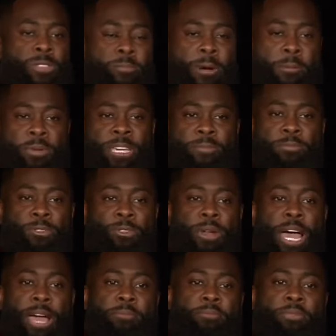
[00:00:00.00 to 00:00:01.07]
But people
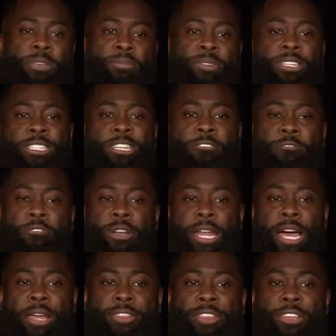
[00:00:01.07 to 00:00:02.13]
are different,
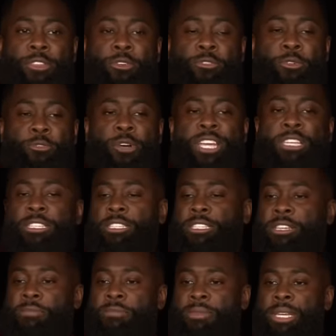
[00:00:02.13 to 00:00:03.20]
and the
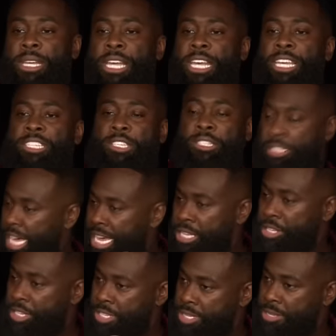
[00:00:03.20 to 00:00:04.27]
racism is
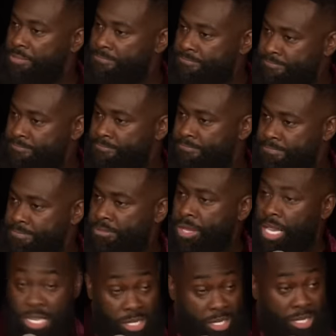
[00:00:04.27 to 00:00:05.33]
contagious.
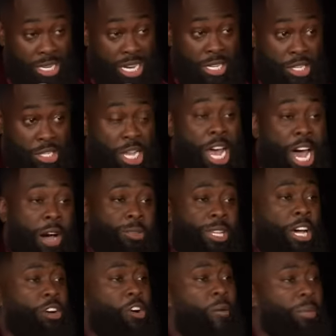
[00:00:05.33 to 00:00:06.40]
It's contagious. I was
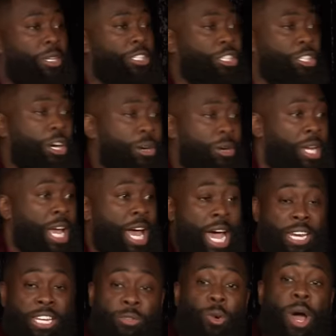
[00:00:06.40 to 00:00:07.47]
at a comedy show,
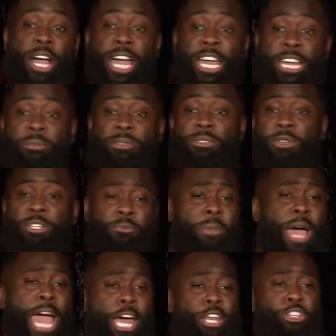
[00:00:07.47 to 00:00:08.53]
and this white guy comes and goes,
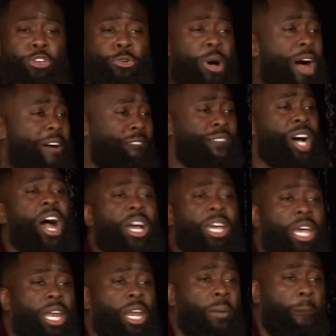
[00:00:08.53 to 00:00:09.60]
man, you are fucking